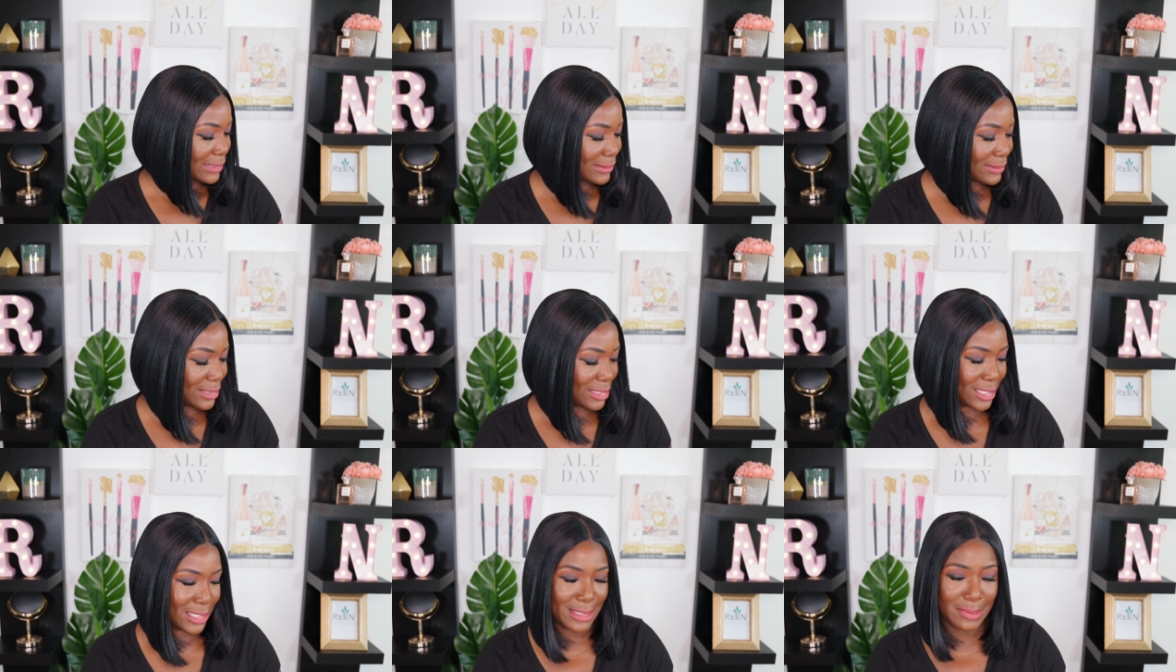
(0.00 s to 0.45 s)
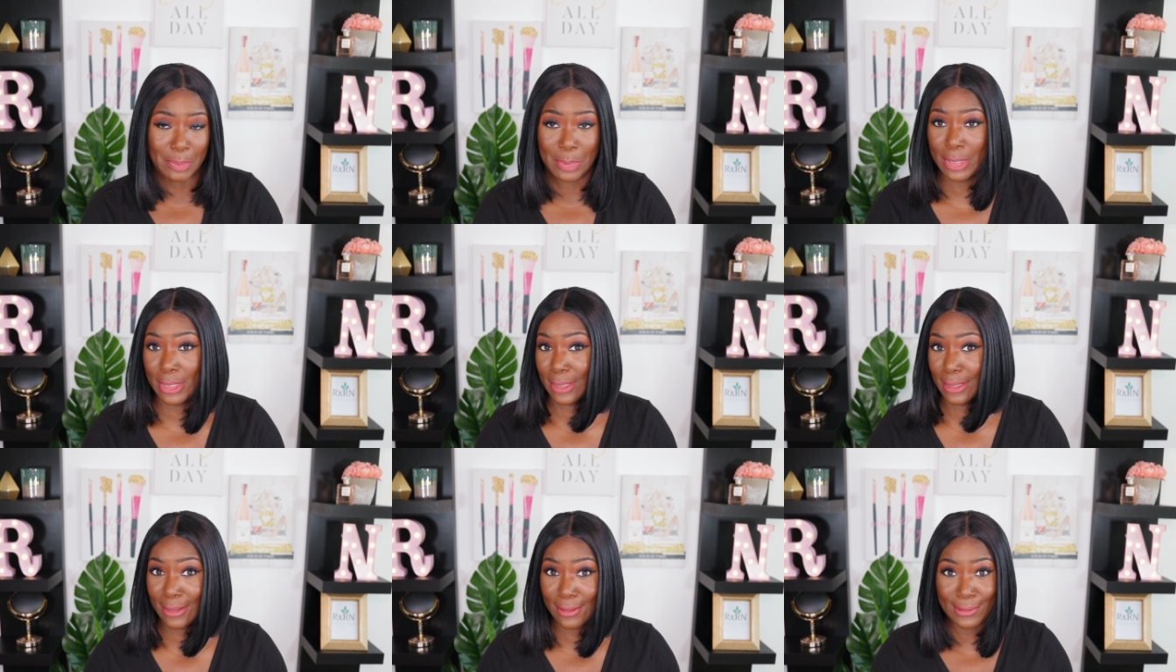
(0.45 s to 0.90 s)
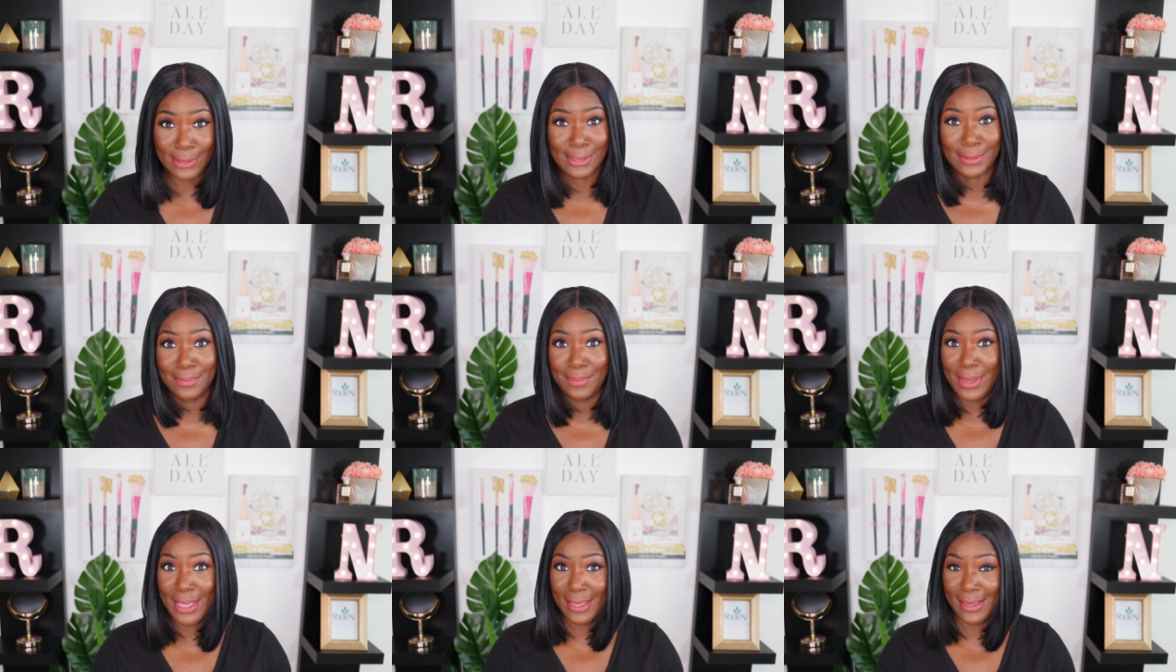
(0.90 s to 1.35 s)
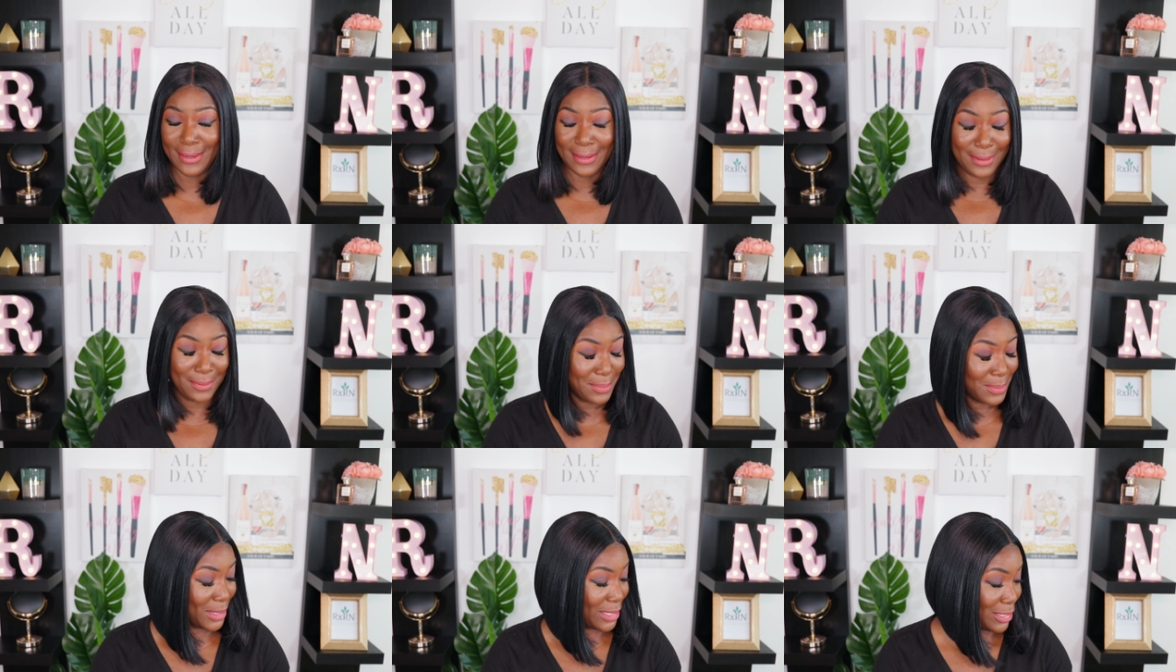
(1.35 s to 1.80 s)
just putting on some
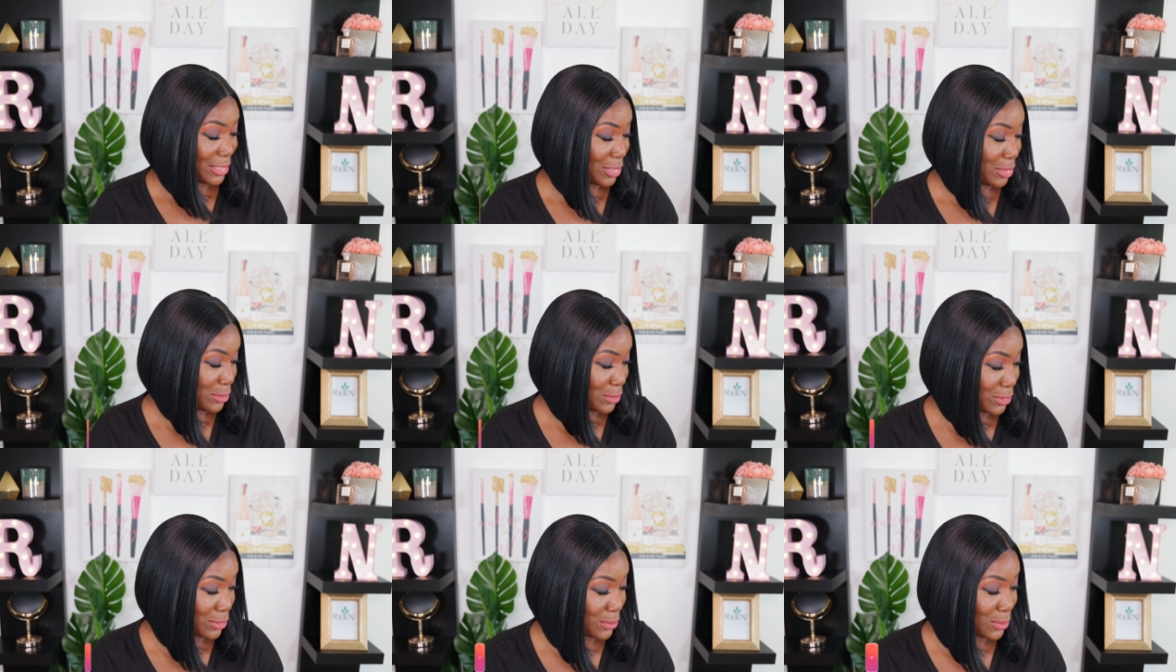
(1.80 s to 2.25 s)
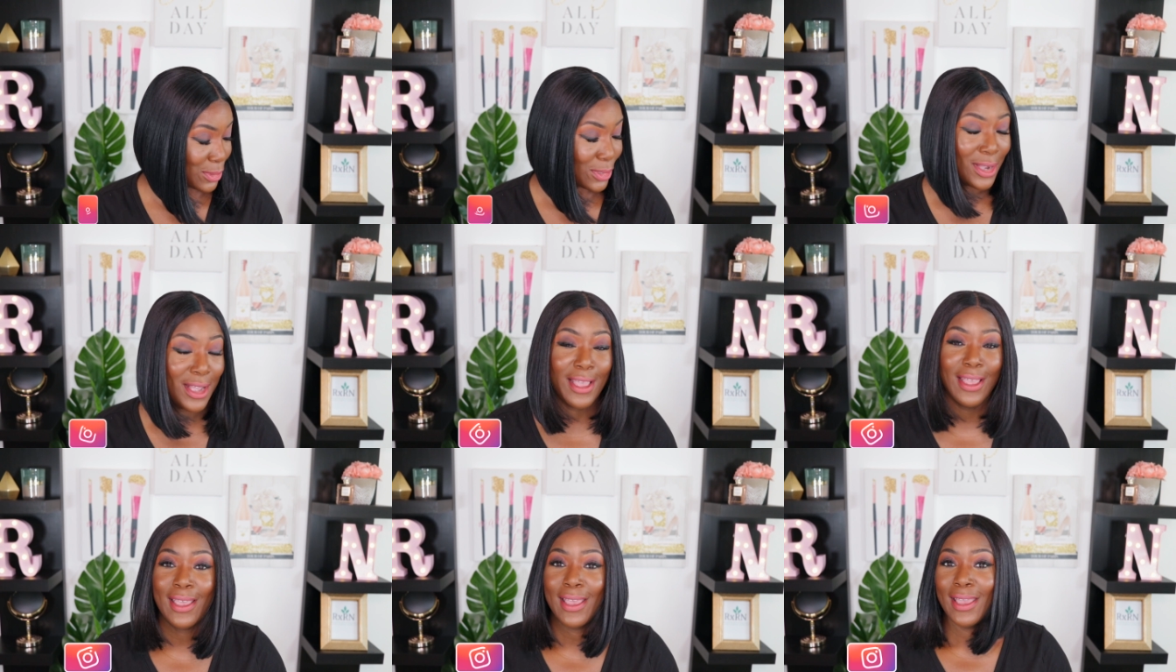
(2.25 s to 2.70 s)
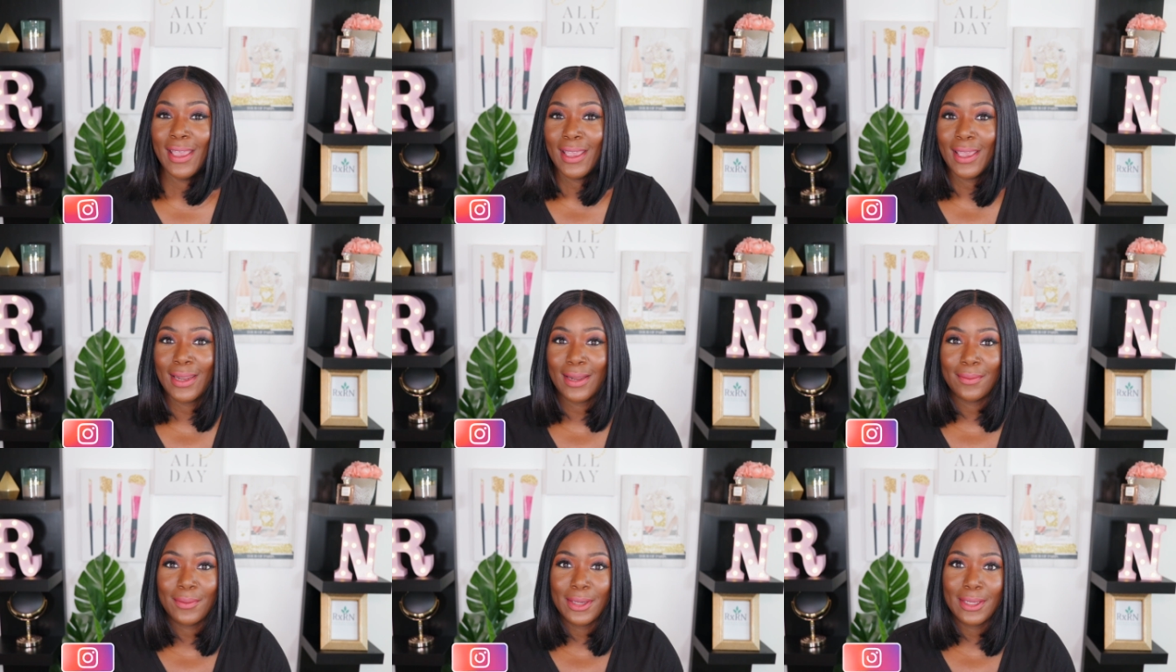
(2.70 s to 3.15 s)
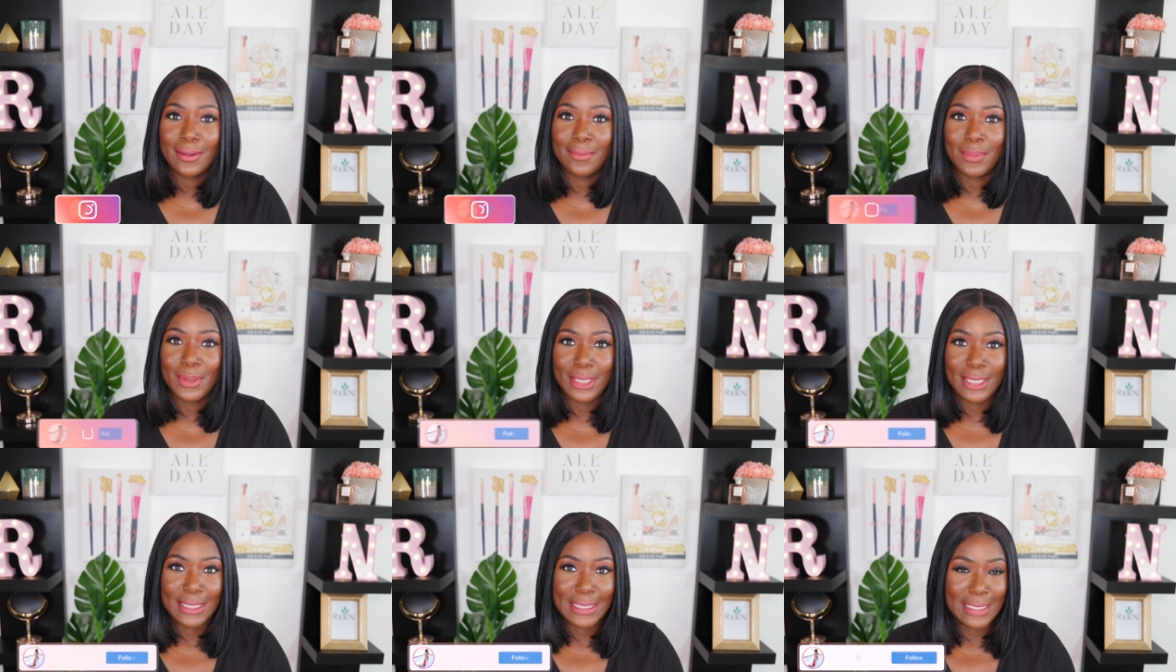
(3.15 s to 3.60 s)
makeup as usual, and I'm going to
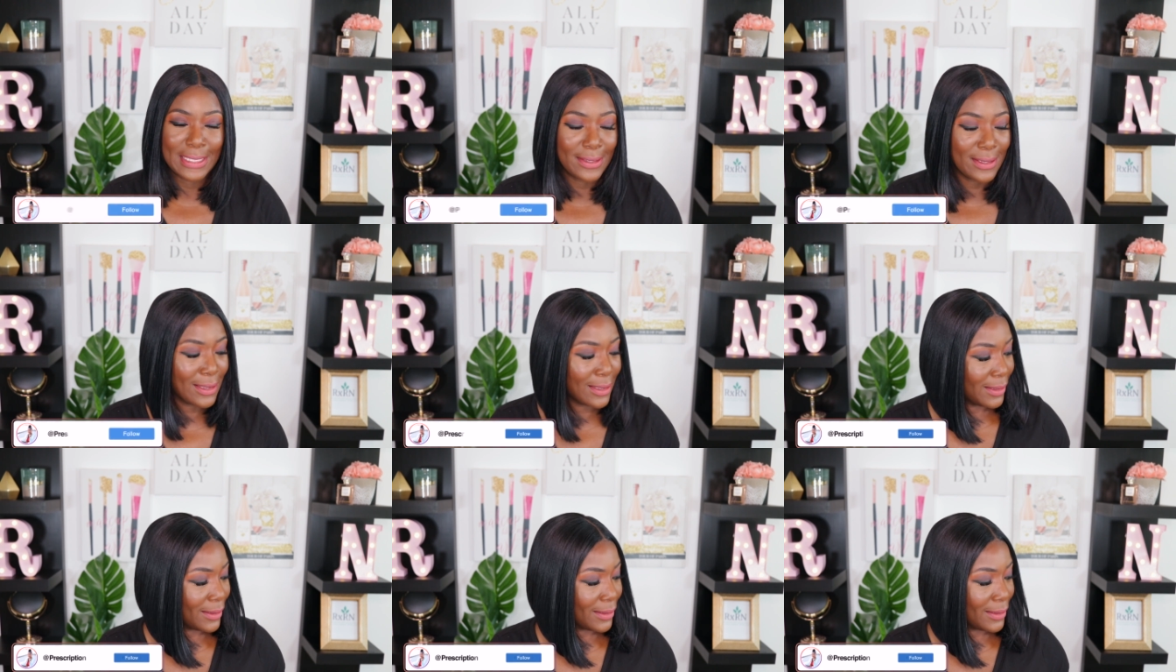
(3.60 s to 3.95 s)
be